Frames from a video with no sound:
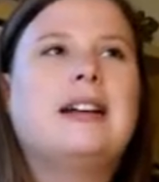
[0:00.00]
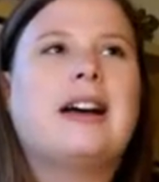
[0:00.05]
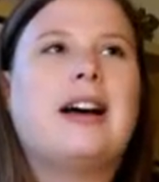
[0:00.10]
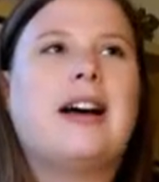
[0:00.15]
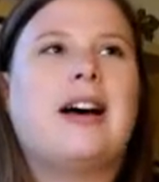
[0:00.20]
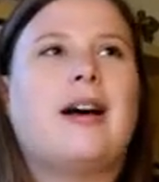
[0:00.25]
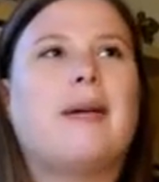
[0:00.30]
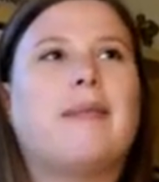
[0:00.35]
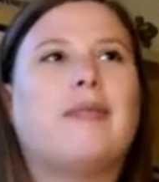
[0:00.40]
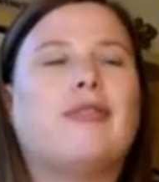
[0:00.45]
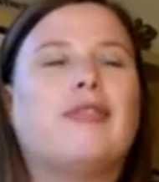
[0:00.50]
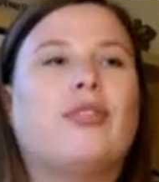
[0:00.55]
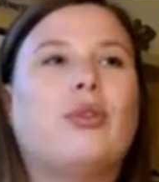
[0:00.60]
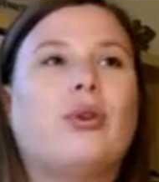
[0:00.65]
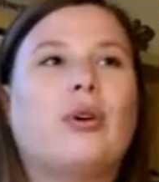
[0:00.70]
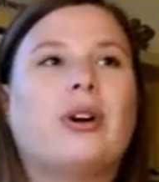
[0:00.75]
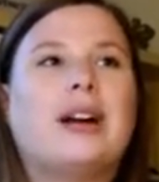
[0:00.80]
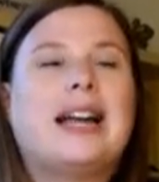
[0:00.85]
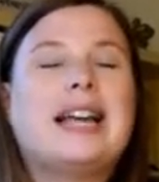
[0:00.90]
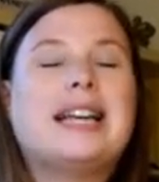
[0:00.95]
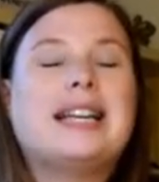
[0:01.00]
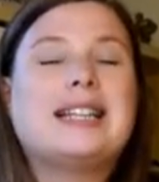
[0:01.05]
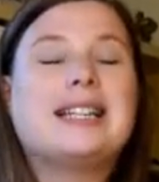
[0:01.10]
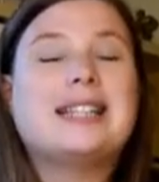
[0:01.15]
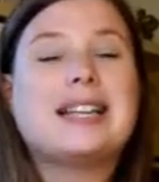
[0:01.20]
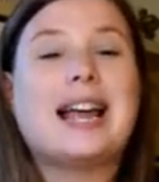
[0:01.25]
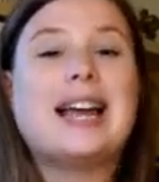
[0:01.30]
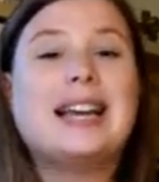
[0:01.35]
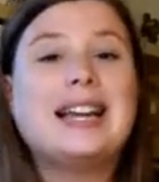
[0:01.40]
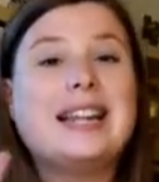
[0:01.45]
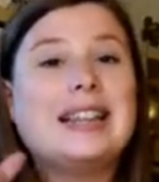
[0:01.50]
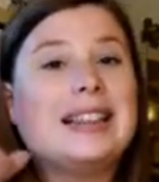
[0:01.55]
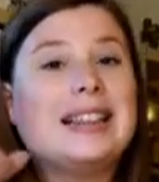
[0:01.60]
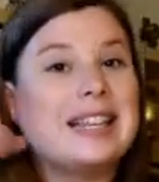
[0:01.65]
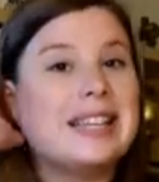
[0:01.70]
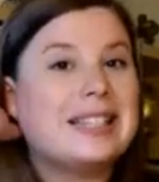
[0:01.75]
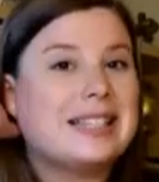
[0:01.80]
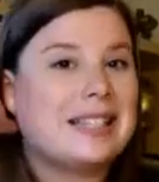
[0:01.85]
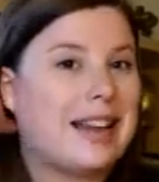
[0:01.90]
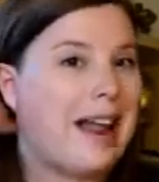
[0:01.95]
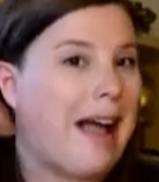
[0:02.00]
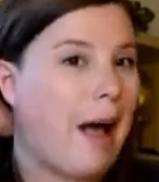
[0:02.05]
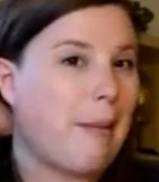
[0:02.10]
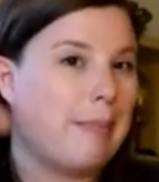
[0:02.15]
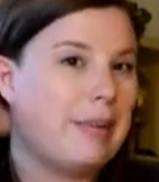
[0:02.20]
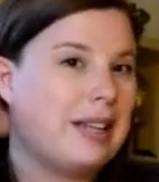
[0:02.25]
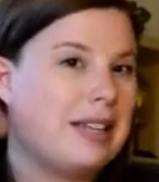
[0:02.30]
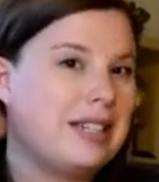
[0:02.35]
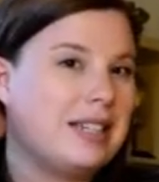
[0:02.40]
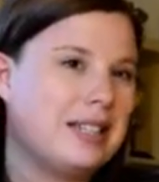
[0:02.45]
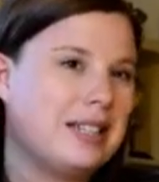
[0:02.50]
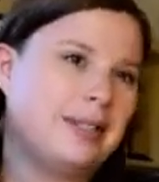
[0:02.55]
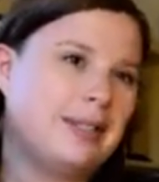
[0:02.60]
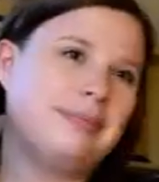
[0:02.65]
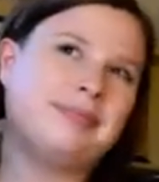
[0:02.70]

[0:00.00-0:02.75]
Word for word: Um, for exciting things that happened,